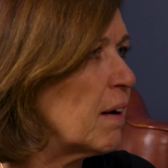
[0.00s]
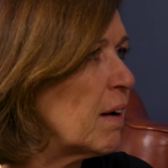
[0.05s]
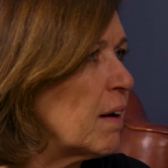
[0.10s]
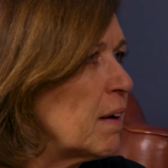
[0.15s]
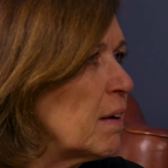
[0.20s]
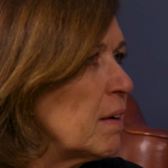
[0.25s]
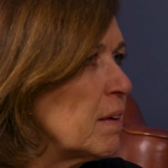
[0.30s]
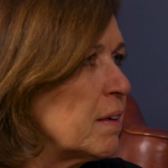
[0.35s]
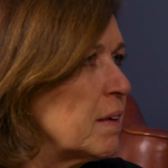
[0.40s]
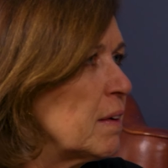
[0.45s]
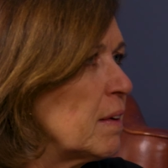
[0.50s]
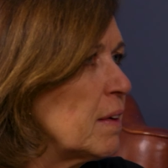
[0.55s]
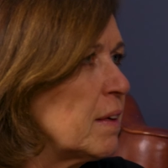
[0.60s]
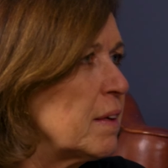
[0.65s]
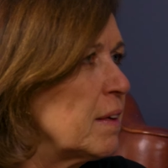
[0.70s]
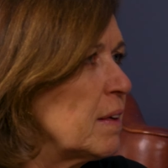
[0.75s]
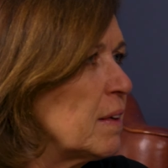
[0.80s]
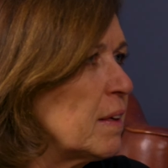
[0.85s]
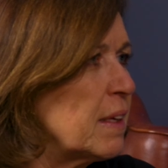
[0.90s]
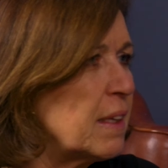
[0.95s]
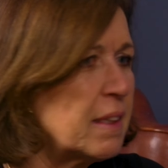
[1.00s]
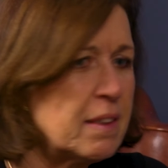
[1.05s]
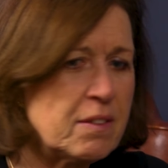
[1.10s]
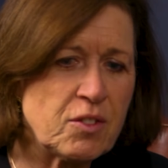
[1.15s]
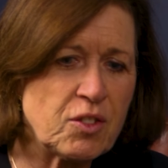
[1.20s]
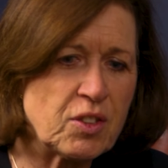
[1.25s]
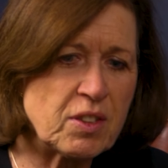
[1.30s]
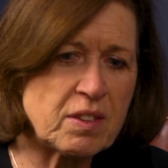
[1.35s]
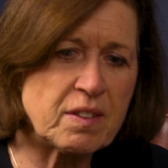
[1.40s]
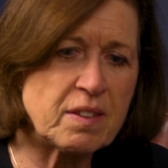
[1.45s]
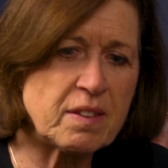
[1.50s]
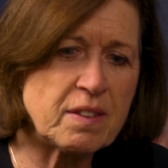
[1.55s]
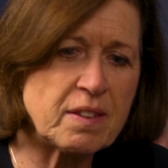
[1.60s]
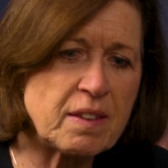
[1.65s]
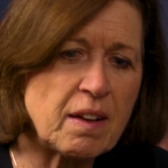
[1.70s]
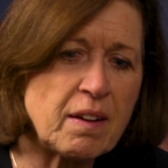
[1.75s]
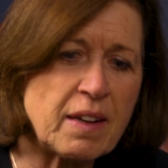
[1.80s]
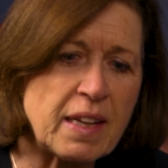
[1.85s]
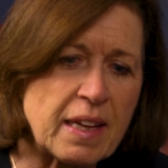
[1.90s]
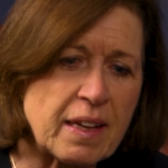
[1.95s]
they are, is just
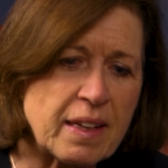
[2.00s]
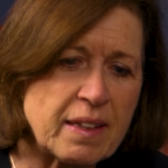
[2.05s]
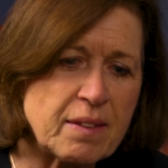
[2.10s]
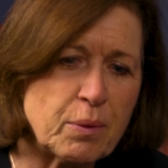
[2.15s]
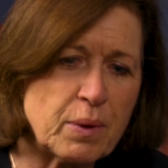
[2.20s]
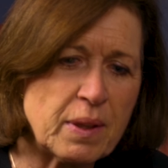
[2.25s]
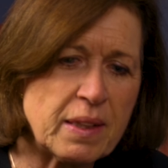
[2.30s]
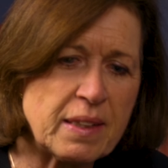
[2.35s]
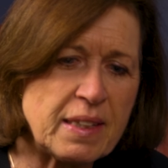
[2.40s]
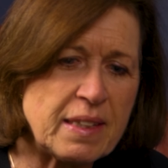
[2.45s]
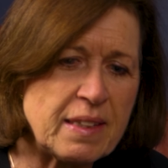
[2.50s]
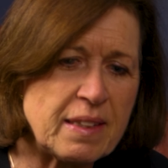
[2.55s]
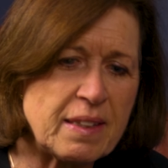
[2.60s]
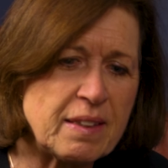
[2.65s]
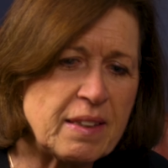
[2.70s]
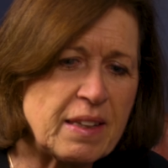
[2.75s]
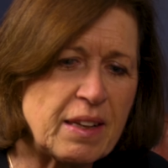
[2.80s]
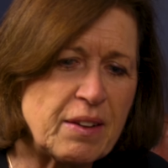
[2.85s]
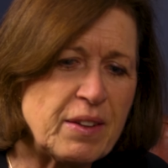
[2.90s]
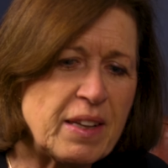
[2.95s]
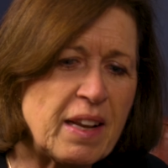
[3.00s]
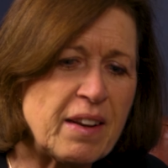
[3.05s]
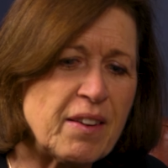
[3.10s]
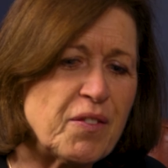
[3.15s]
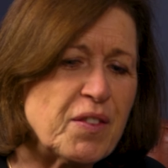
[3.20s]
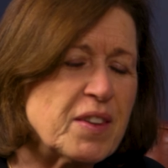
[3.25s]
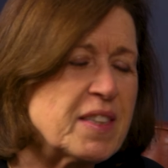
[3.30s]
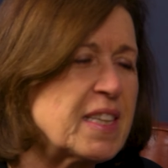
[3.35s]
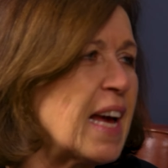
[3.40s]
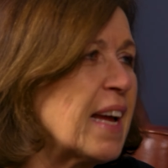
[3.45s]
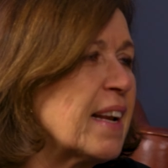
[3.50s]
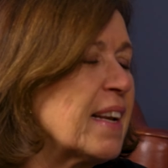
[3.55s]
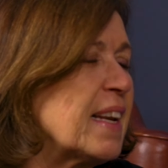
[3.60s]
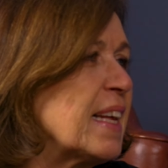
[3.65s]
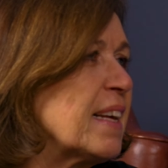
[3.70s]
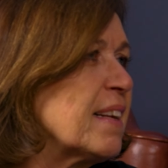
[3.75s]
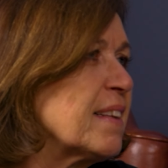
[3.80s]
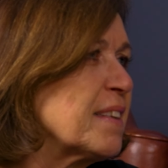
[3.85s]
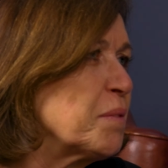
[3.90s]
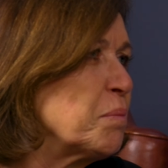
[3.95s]
stunning. None of the
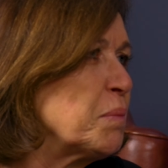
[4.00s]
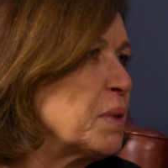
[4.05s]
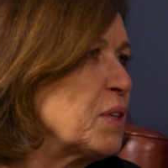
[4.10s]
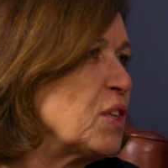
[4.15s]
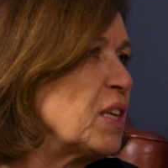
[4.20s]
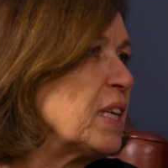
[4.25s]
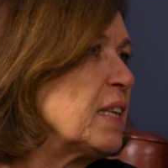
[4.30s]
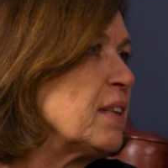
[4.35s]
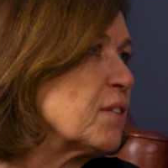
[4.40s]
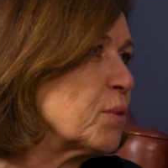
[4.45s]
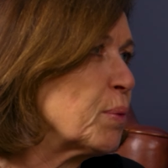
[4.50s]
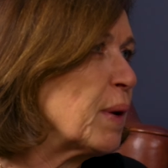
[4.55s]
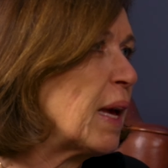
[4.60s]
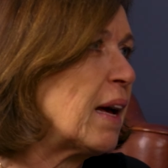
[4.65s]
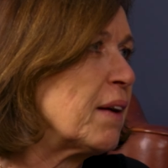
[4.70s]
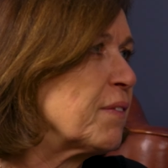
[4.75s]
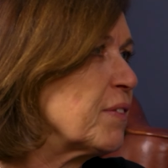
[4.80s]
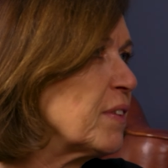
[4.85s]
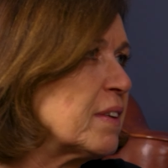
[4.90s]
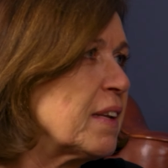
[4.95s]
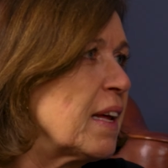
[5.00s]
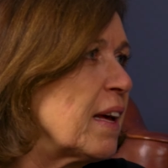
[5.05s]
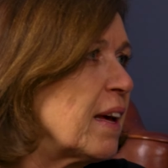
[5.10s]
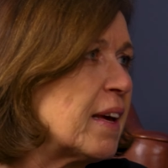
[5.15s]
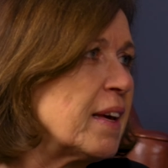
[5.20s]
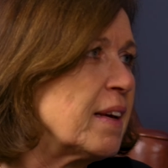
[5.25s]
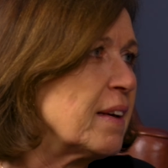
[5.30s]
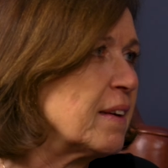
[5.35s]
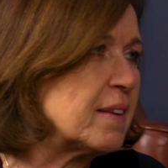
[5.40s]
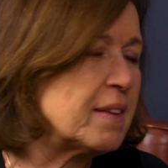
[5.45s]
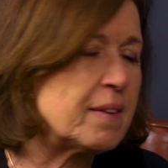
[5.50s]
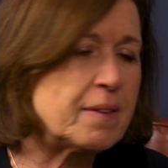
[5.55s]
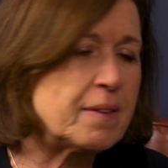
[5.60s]
techniques and machines we have today.